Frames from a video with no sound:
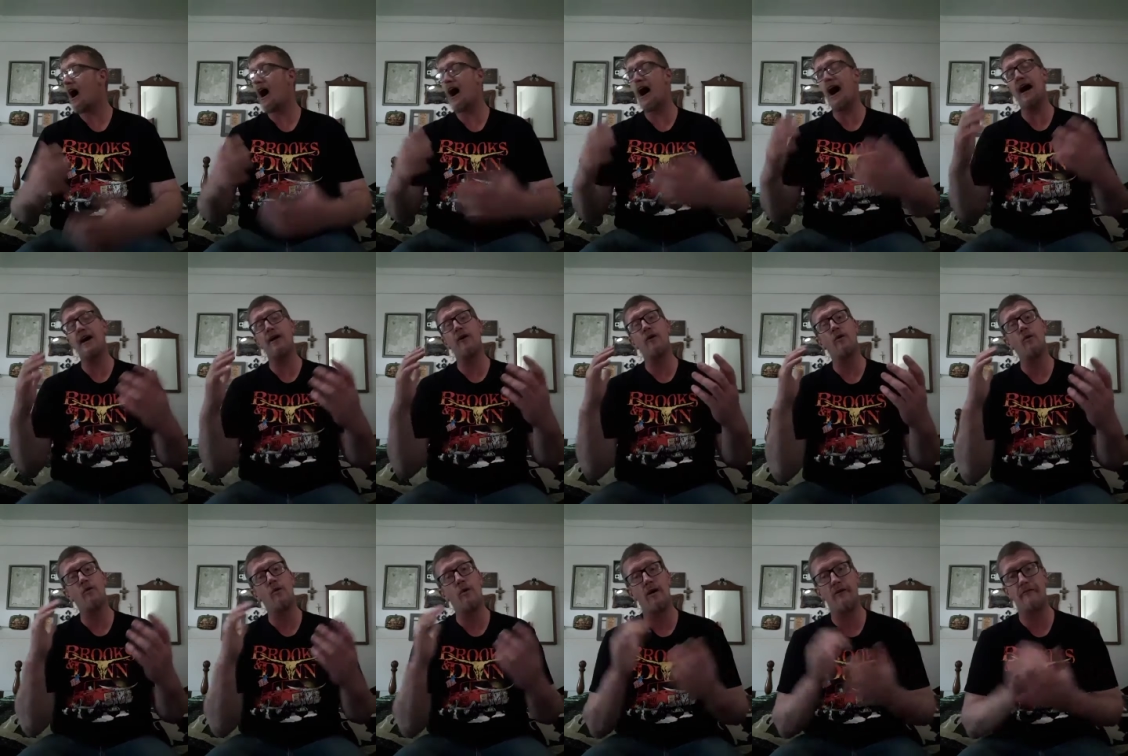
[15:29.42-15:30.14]
I
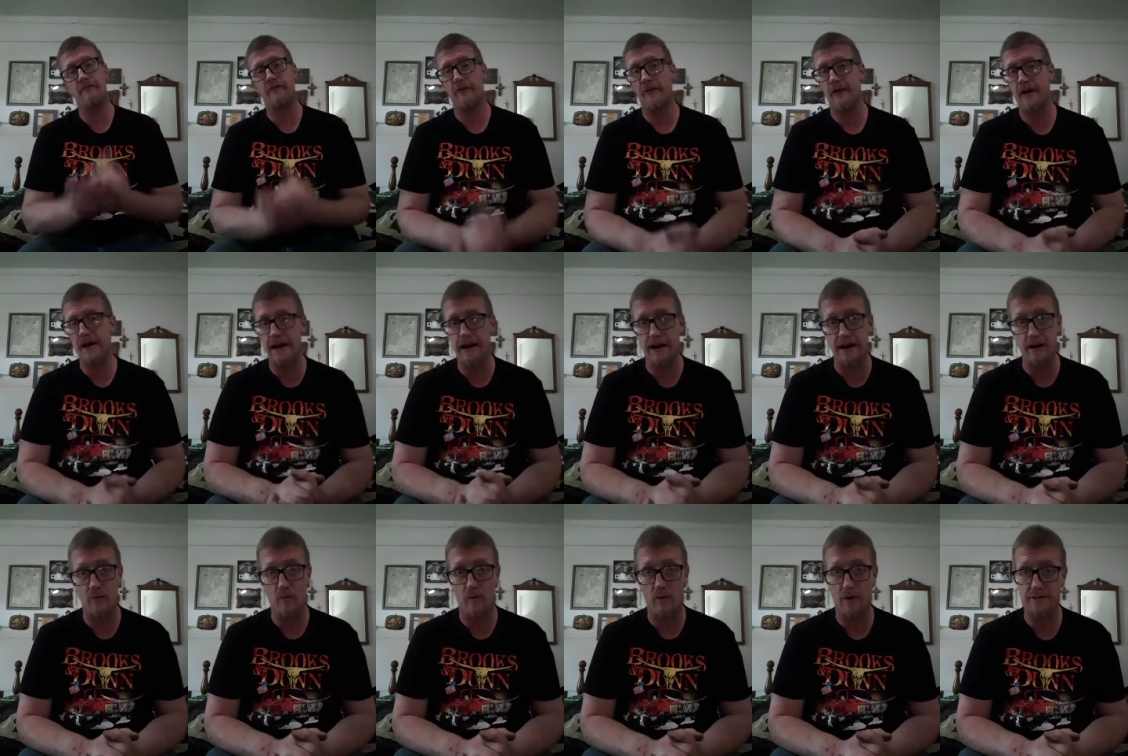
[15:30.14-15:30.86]
don't want for
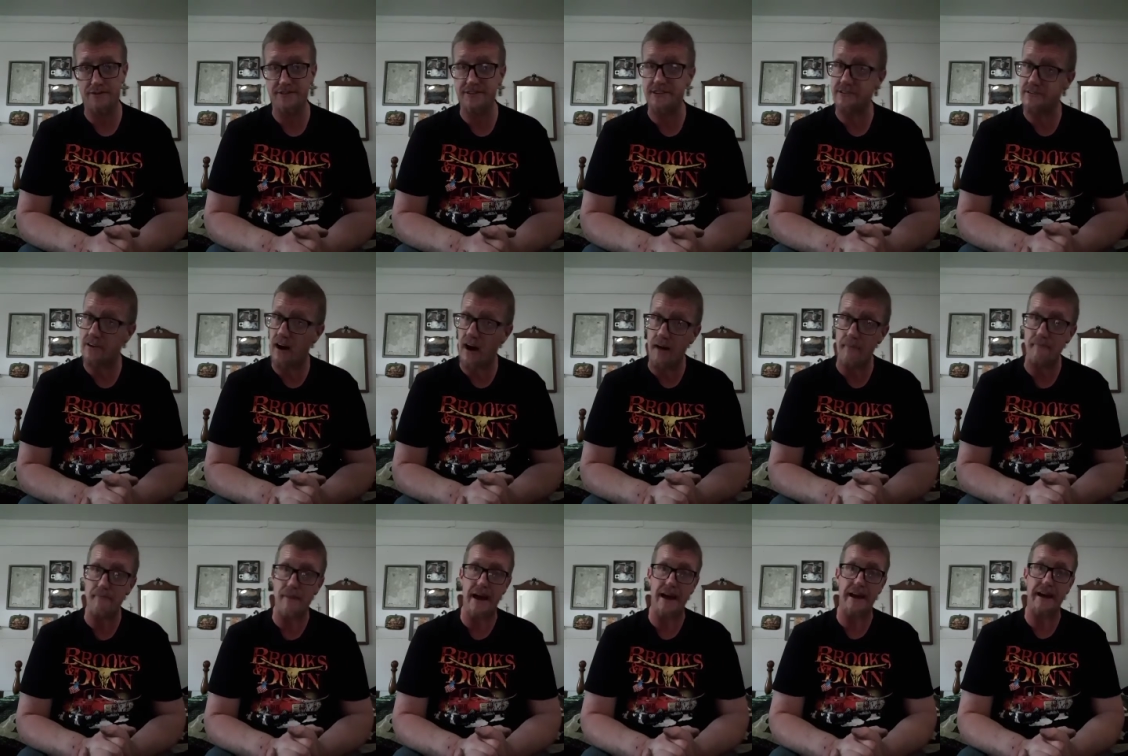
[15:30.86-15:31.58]
anyone to
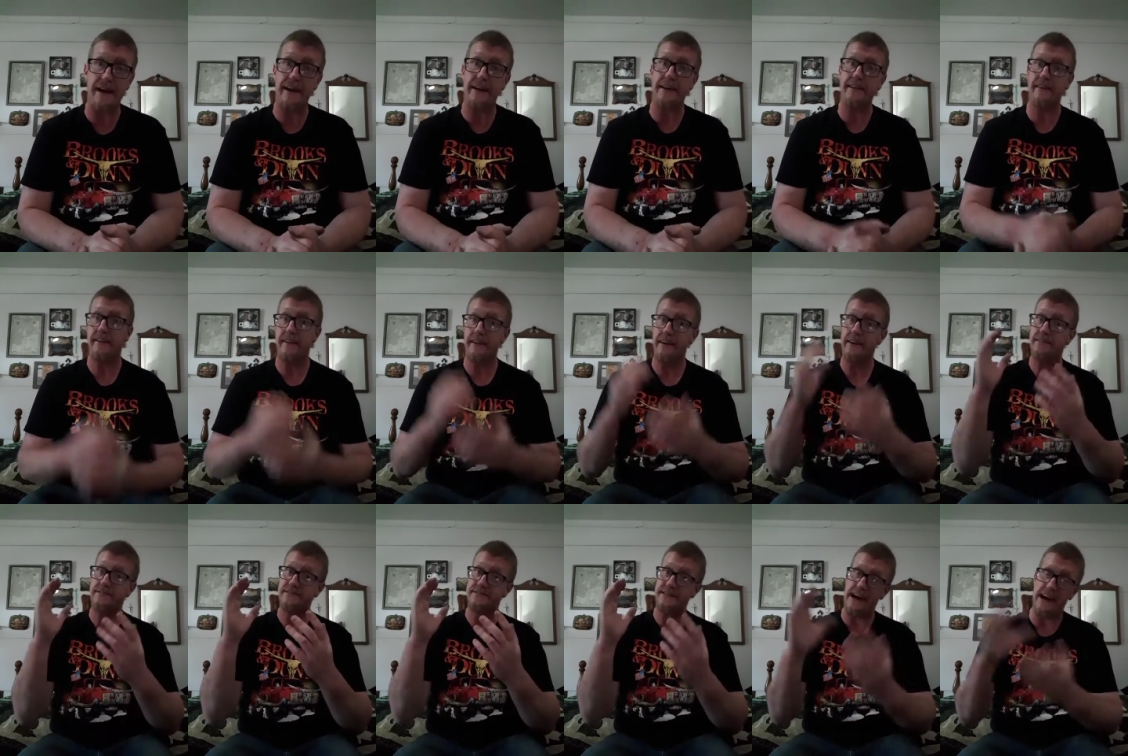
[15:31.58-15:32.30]
not make it
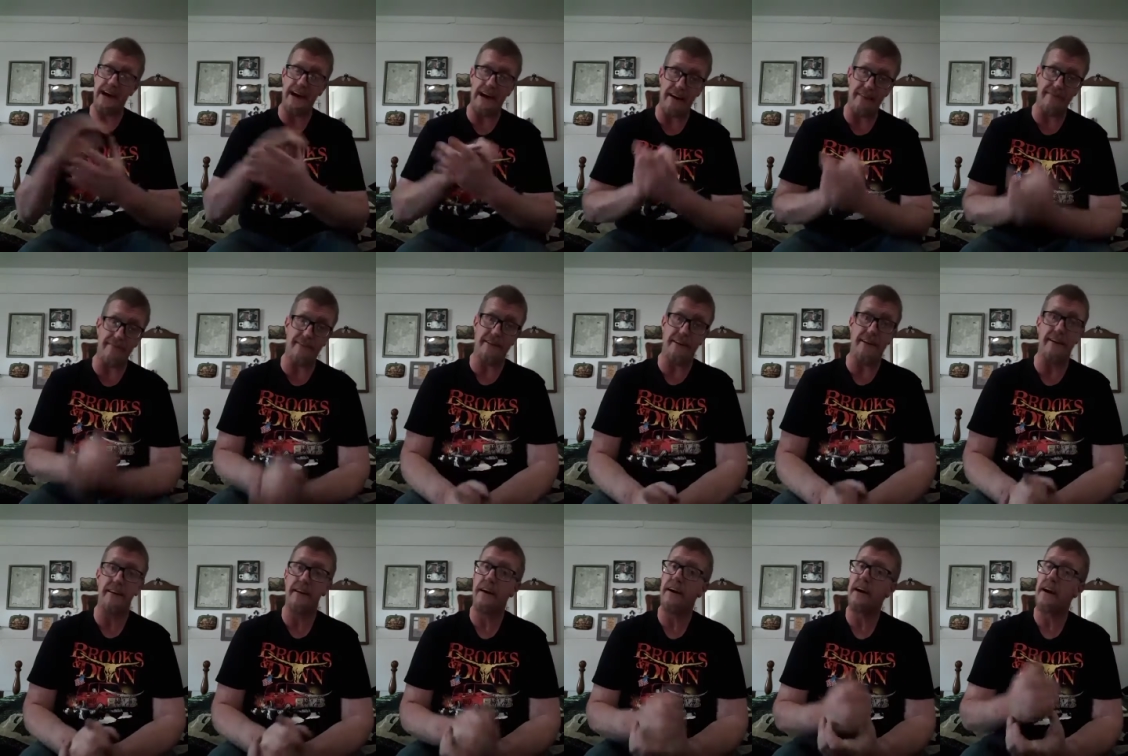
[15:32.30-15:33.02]
to
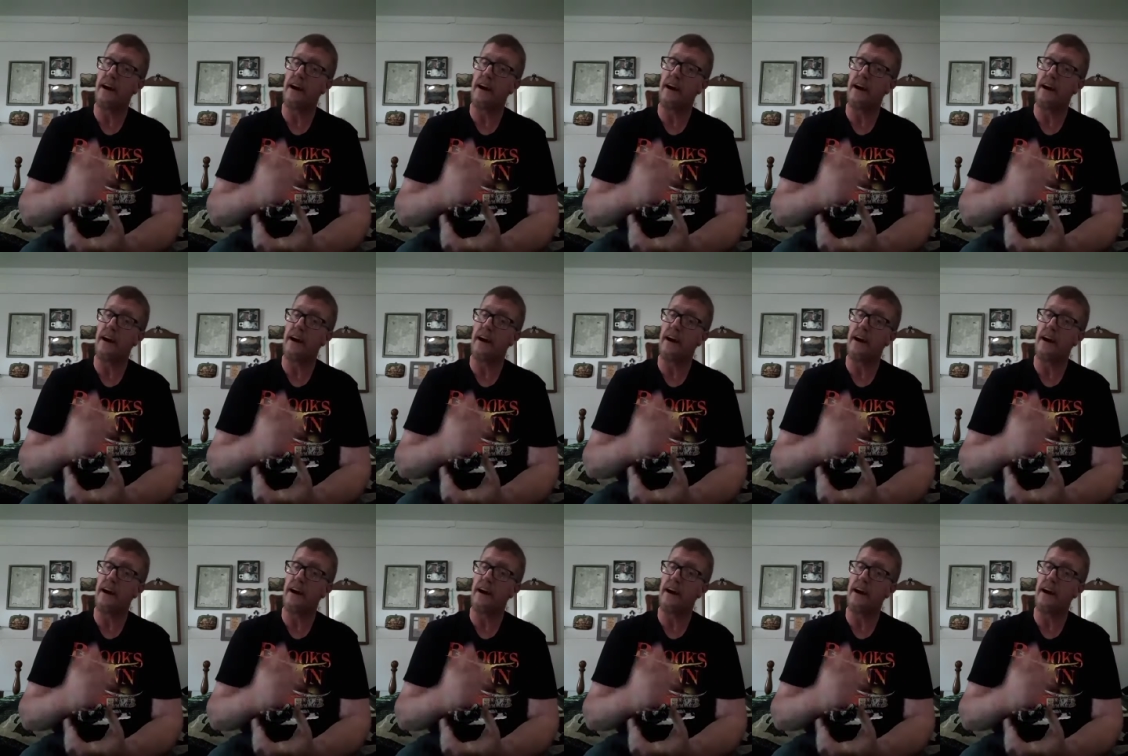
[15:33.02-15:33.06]
heaven.